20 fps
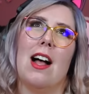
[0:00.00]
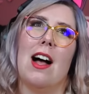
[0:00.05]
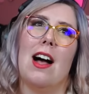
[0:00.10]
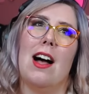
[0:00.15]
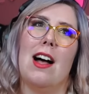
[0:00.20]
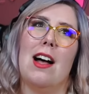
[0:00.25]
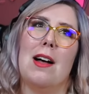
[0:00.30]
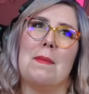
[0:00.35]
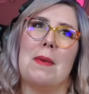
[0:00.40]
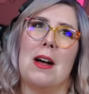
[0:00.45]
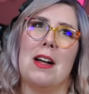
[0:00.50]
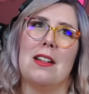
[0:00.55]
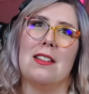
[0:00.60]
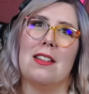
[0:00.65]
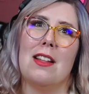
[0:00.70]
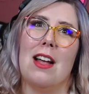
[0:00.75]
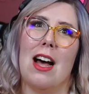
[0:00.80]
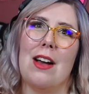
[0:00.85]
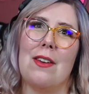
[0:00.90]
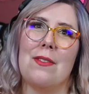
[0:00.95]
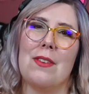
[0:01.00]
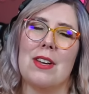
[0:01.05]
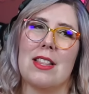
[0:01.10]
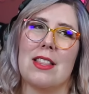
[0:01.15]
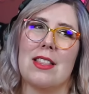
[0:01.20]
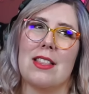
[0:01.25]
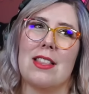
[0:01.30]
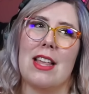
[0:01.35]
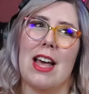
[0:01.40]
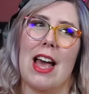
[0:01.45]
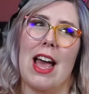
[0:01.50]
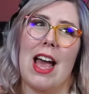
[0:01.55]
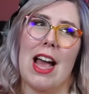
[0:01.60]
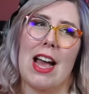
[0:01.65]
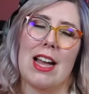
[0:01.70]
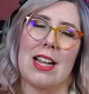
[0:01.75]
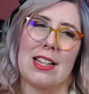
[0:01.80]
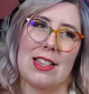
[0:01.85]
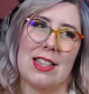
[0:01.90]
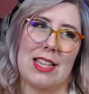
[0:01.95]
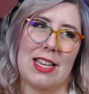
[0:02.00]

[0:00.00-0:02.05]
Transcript: Um, along with that,